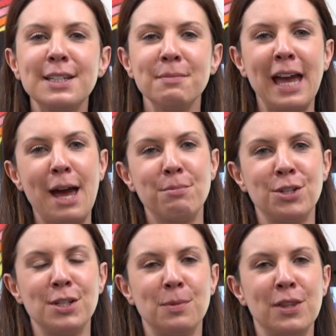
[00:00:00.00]
some
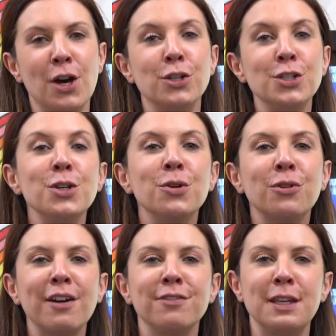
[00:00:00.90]
captions with our new
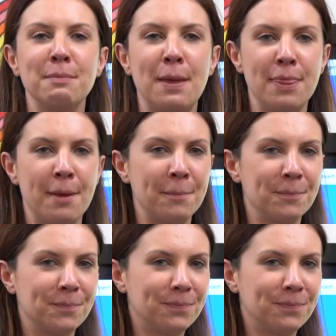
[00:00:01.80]
grapheme in them.